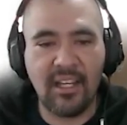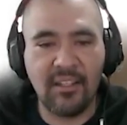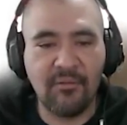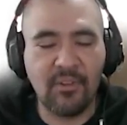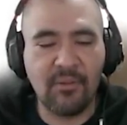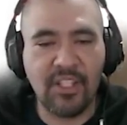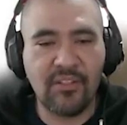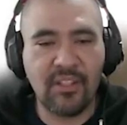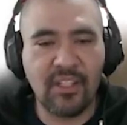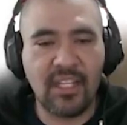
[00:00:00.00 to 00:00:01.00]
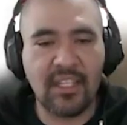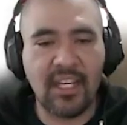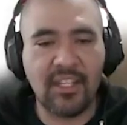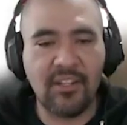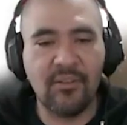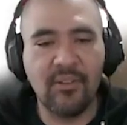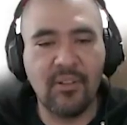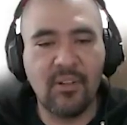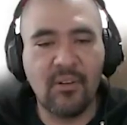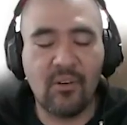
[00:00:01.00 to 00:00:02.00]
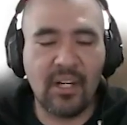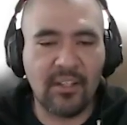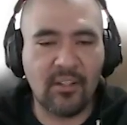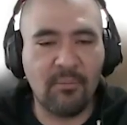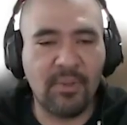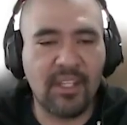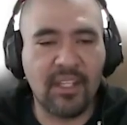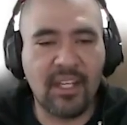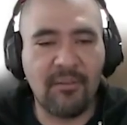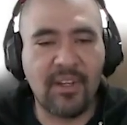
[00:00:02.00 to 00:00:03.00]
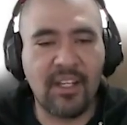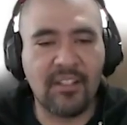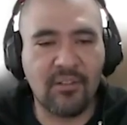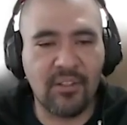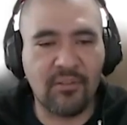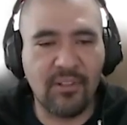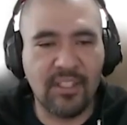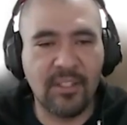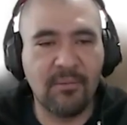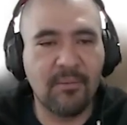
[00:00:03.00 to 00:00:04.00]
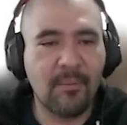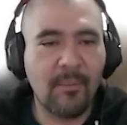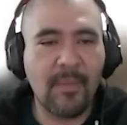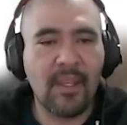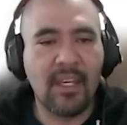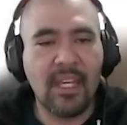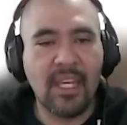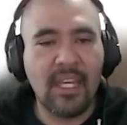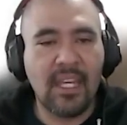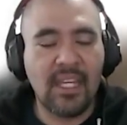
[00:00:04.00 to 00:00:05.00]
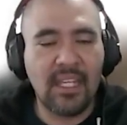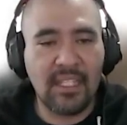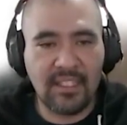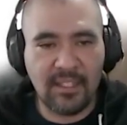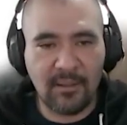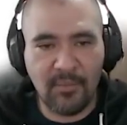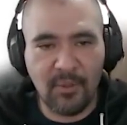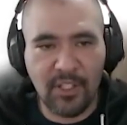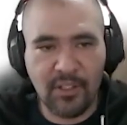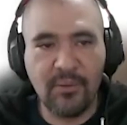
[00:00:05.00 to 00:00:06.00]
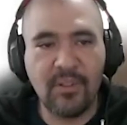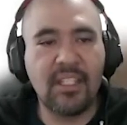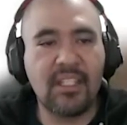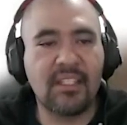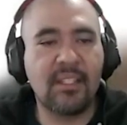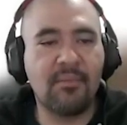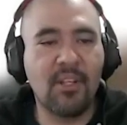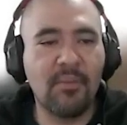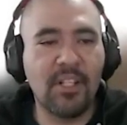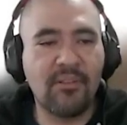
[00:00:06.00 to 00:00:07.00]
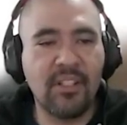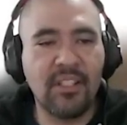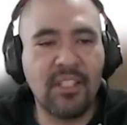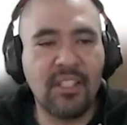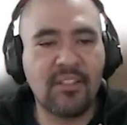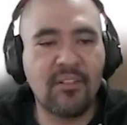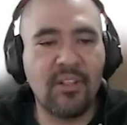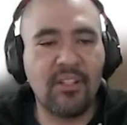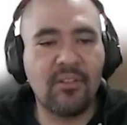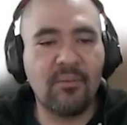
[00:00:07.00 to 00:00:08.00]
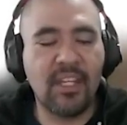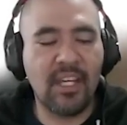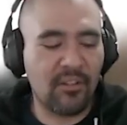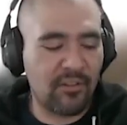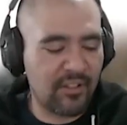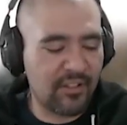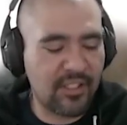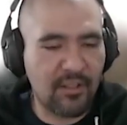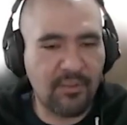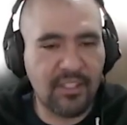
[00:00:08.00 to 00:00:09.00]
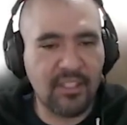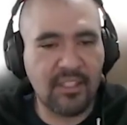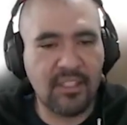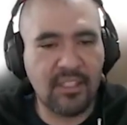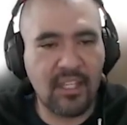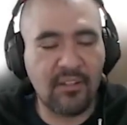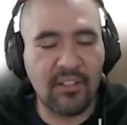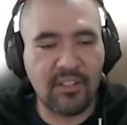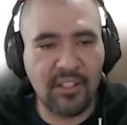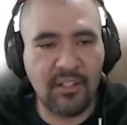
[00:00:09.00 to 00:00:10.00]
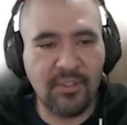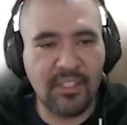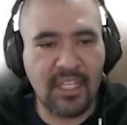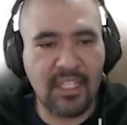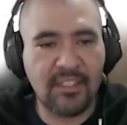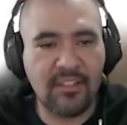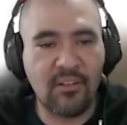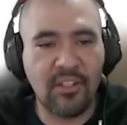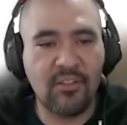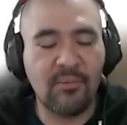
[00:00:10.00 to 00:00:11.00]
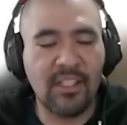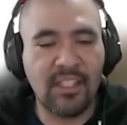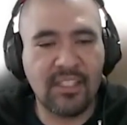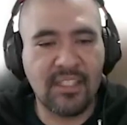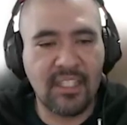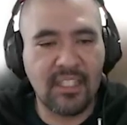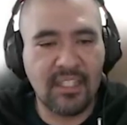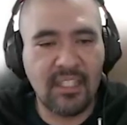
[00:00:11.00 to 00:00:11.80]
information that a queue or a topic in Kafka is going to receive. In the step number 2, in the step number 3 is going to be another service that is going to be listened